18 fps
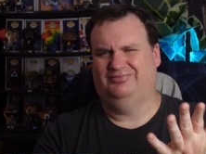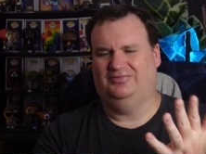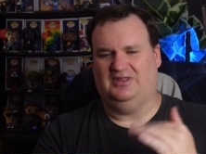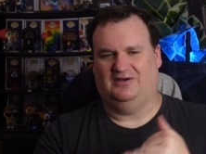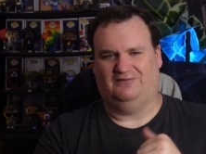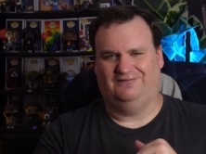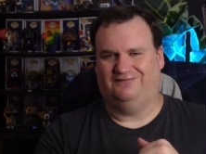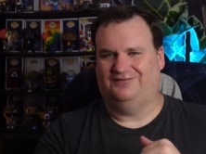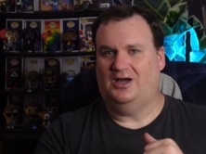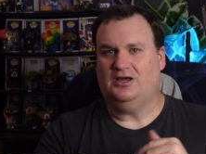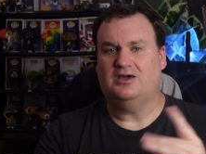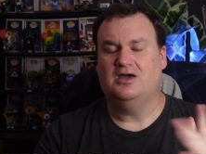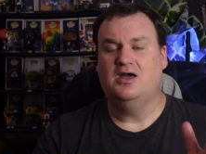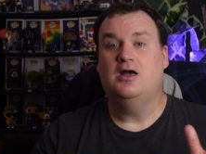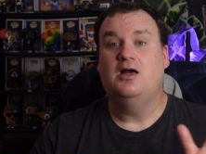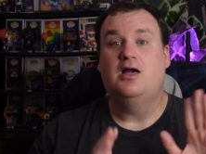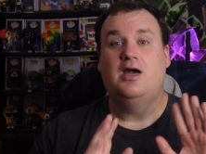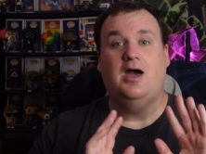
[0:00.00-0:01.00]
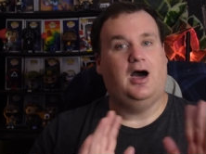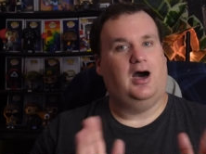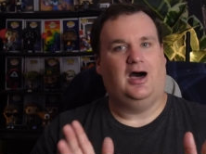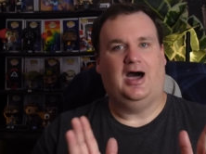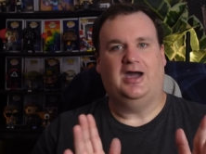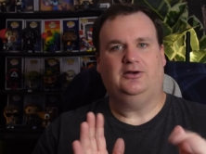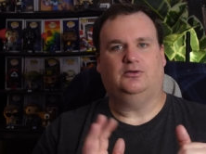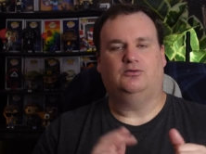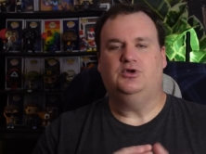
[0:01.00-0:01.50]
The fuck?
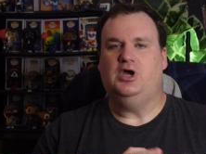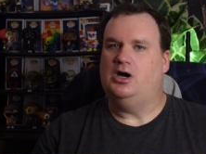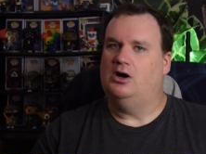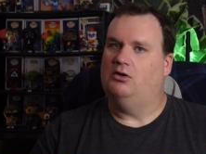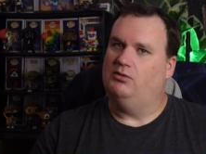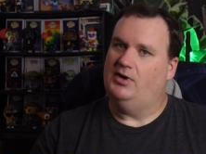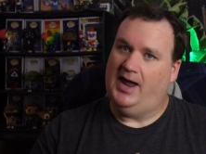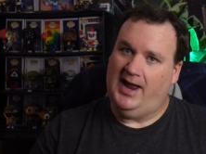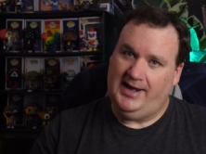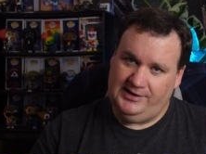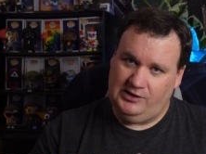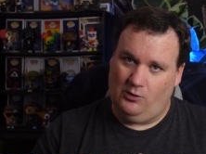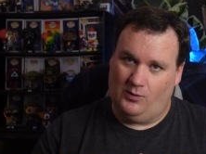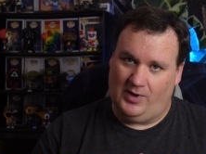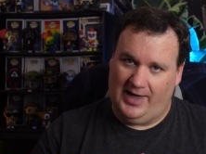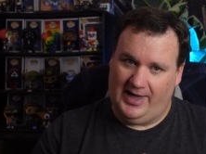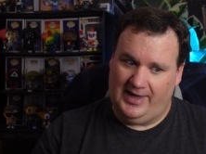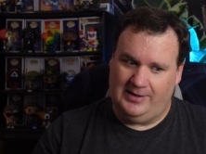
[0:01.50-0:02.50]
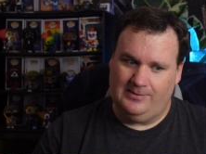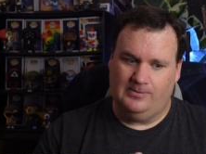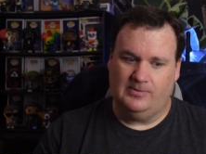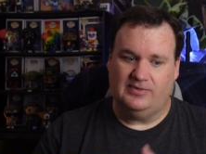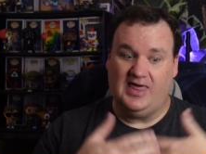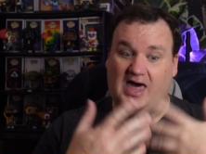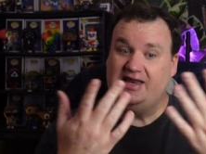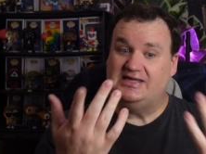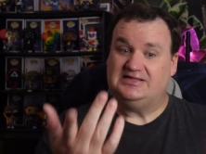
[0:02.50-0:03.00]
I don't know. Anyway,
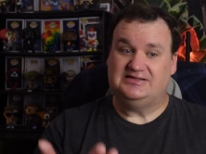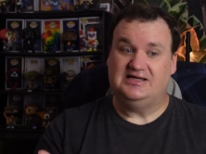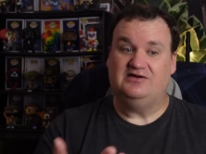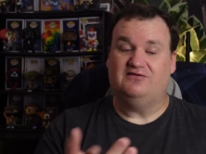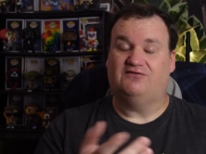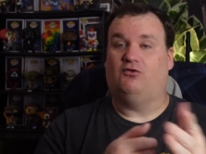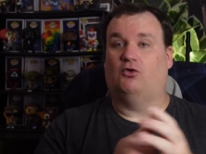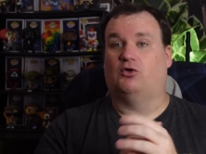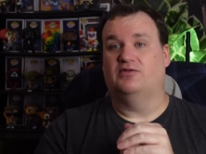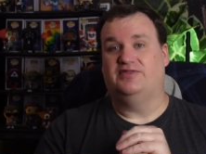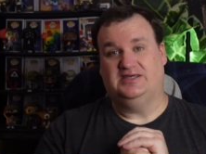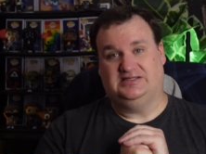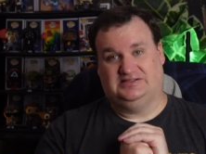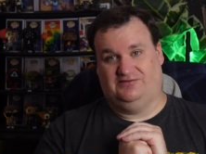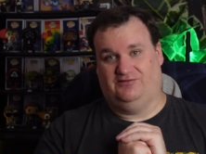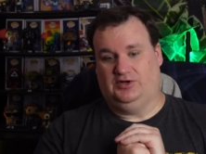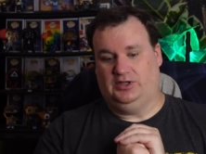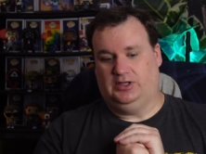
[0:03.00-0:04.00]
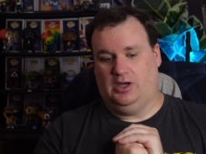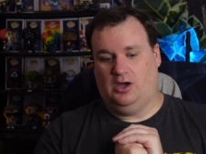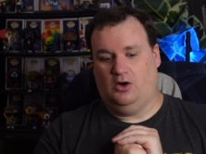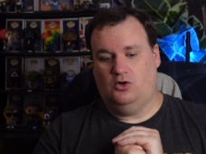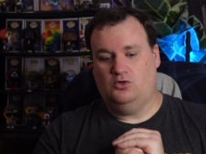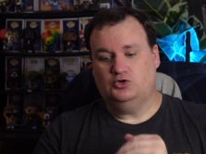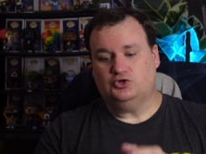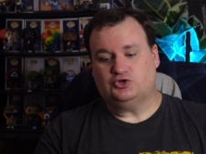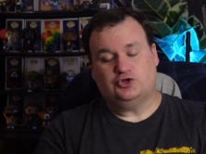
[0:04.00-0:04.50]
that is it for this
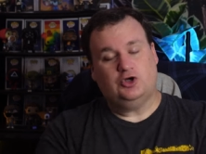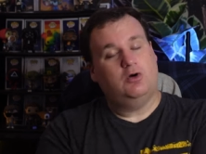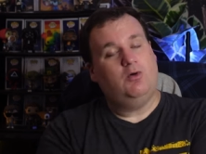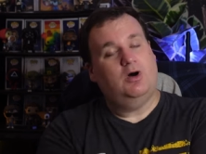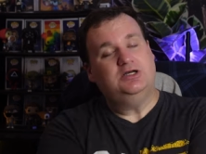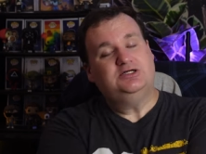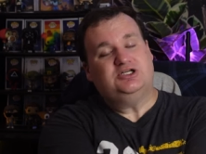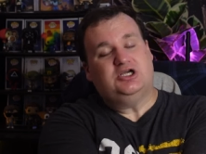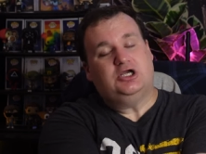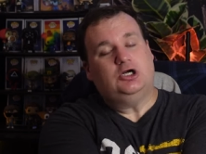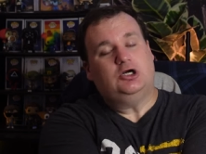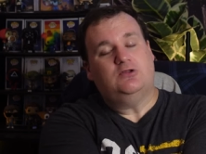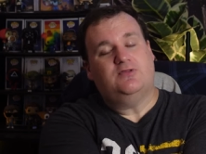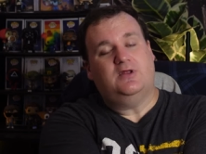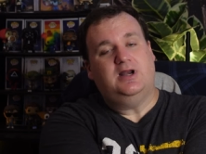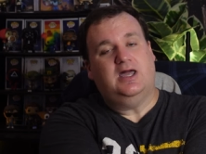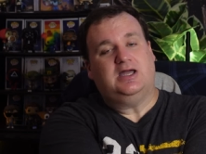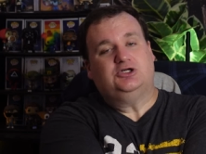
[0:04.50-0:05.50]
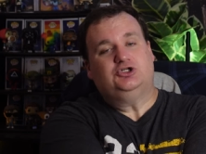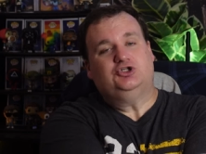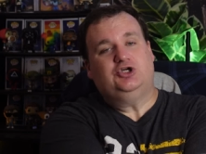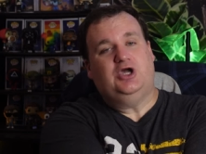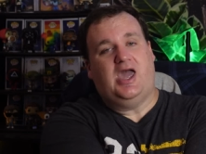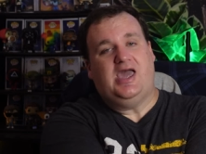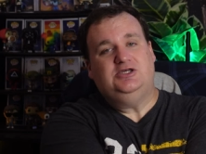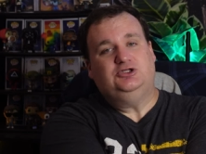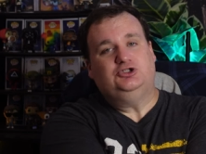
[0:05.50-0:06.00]
video, so until the next
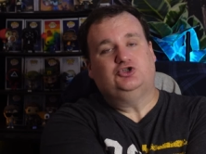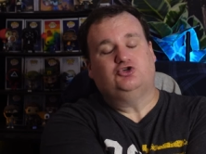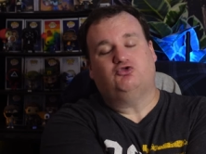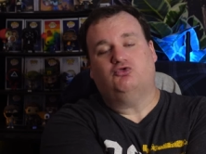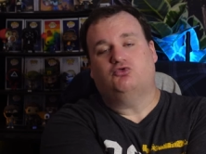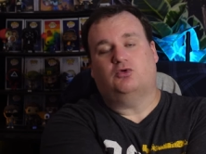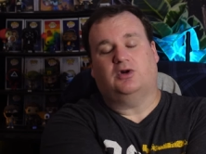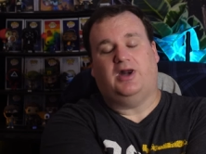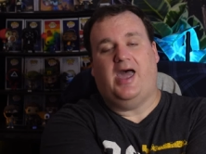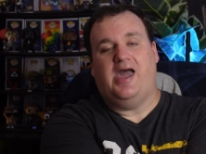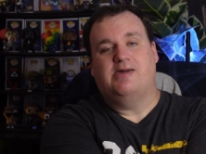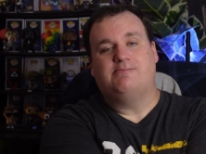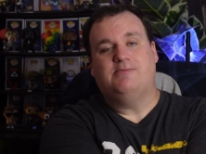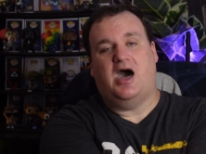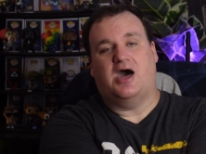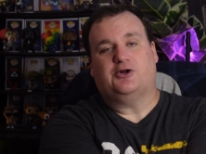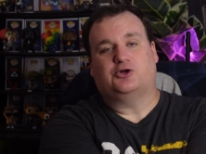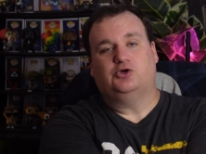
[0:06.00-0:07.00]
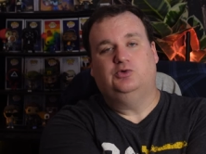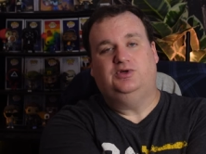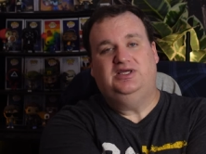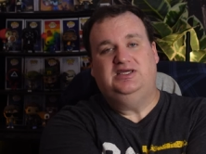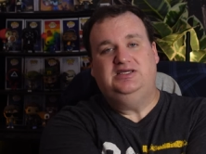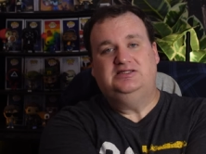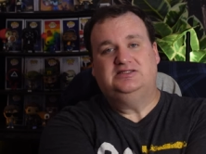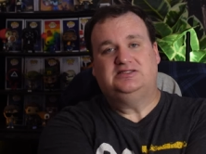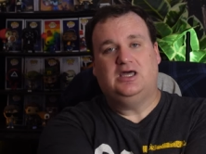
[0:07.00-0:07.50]
case, True Crime
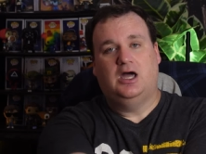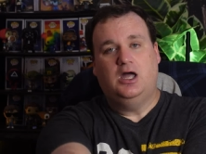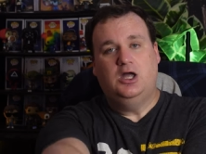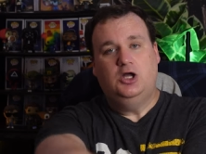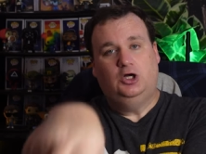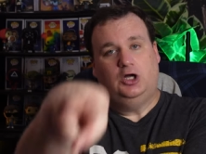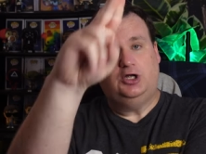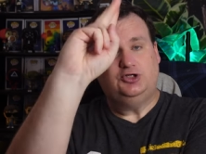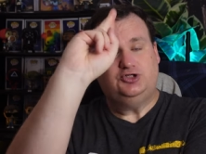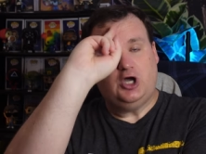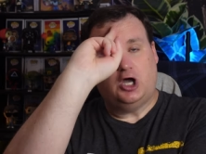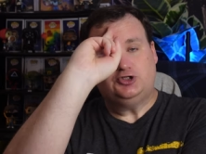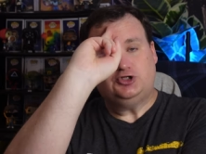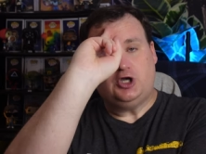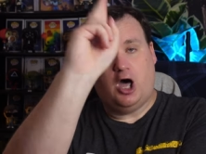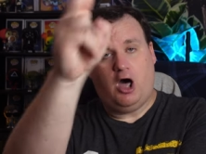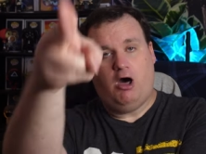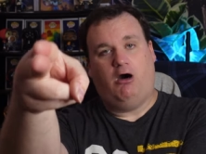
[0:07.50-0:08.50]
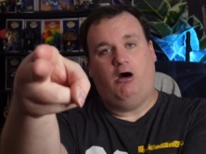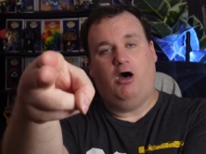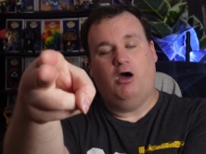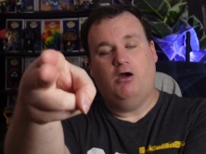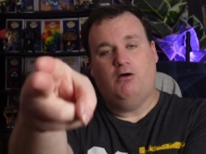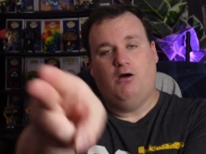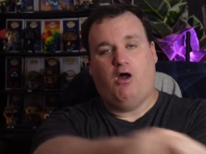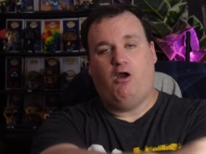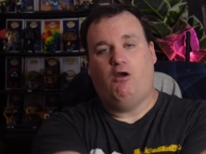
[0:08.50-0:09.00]
Arunis,
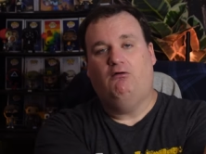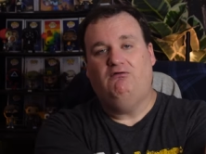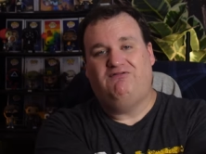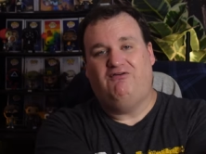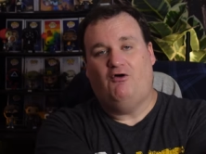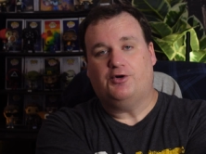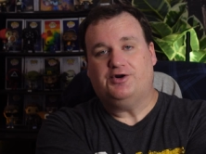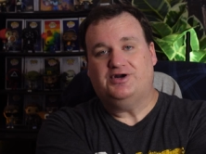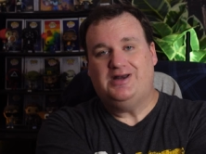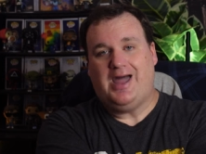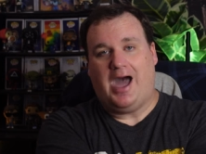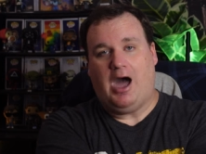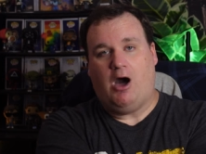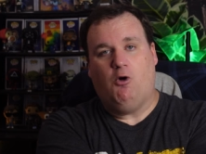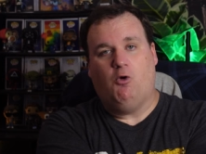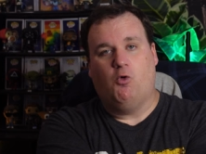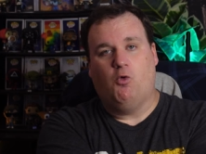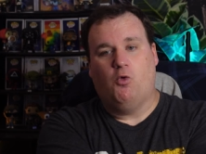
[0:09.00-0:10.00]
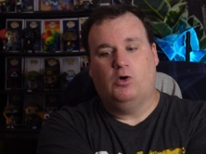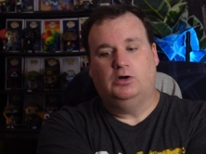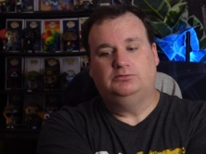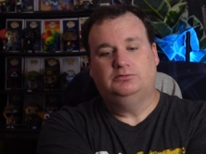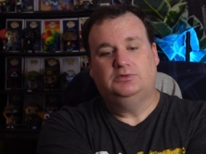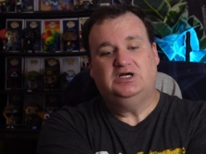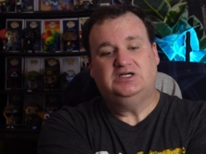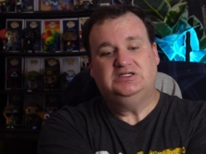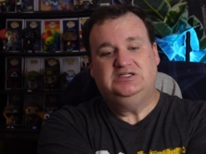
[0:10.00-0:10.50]
ta-ta for now.
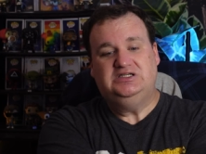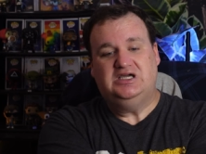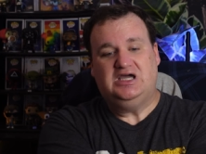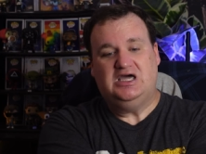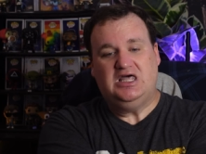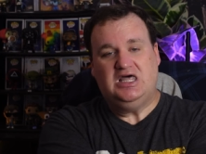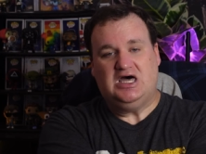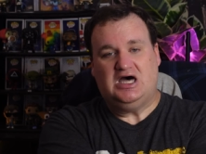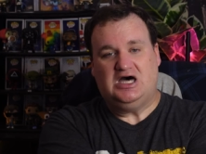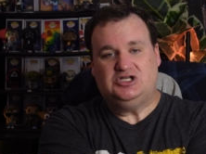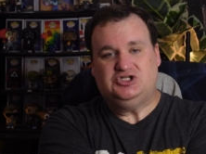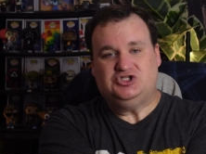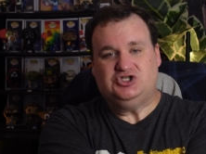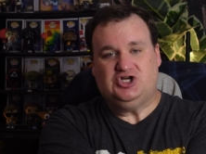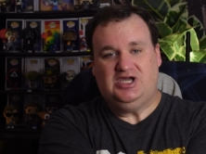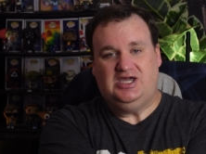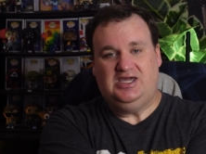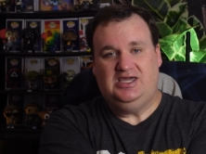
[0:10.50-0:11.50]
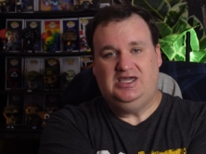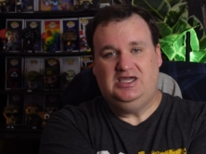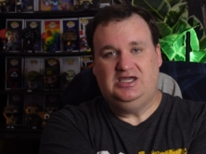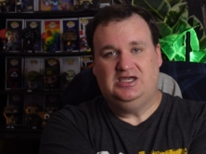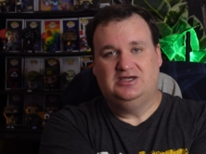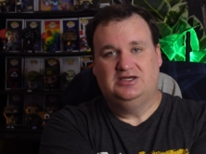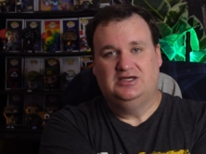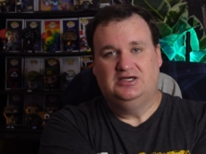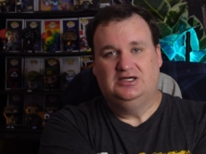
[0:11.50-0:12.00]
Yeah,
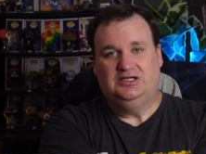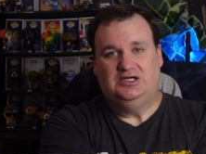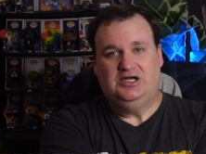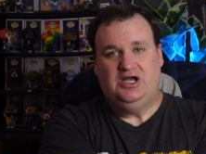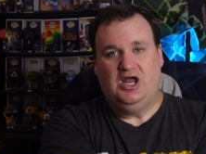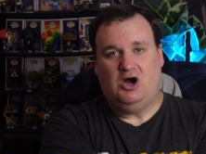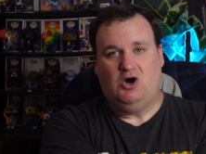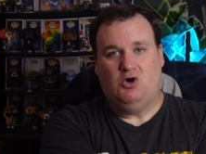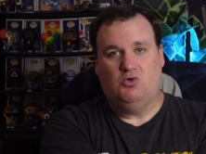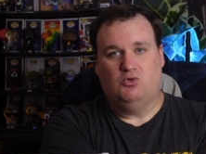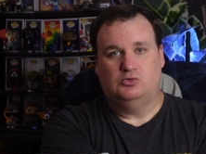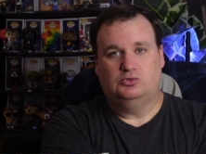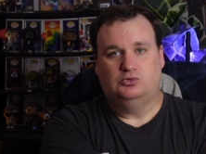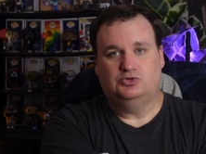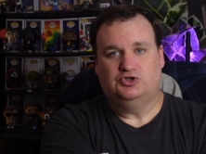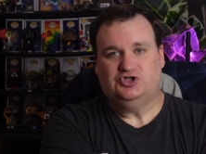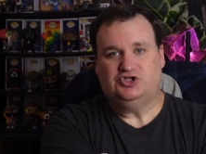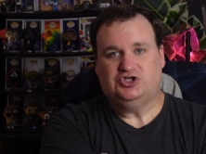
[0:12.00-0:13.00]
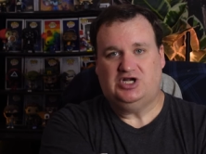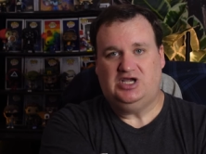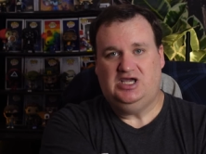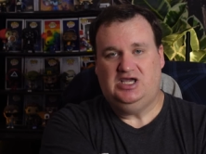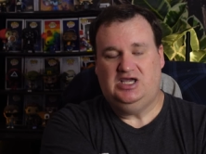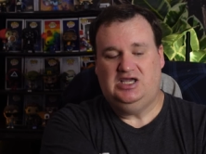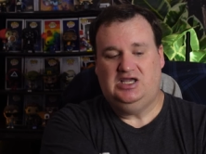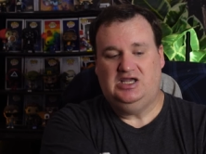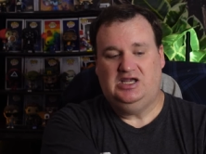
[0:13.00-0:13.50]
see? No,
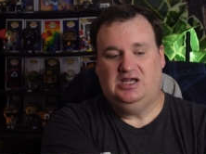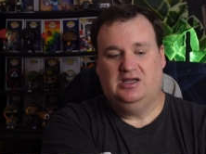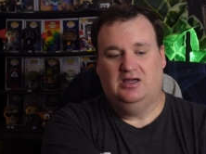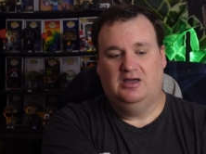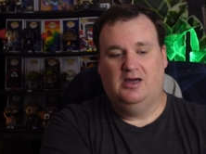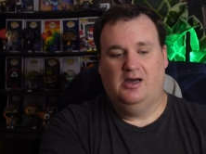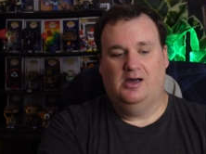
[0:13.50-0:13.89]
see?